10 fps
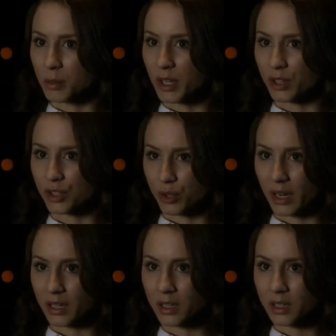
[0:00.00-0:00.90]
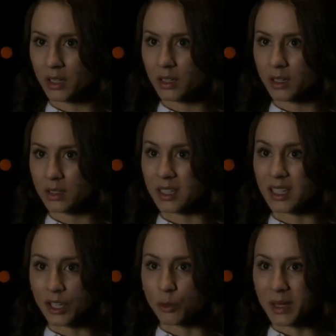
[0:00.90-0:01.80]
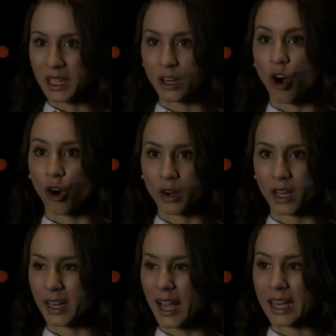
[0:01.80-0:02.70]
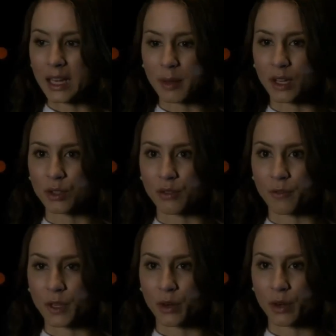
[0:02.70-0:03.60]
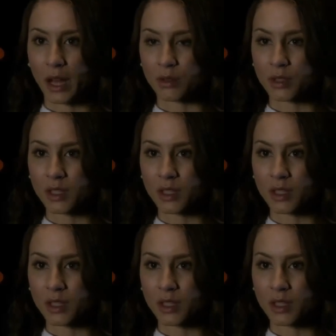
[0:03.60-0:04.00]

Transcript: to be on the train. To kill me and Aria and anybody else who could figure it out.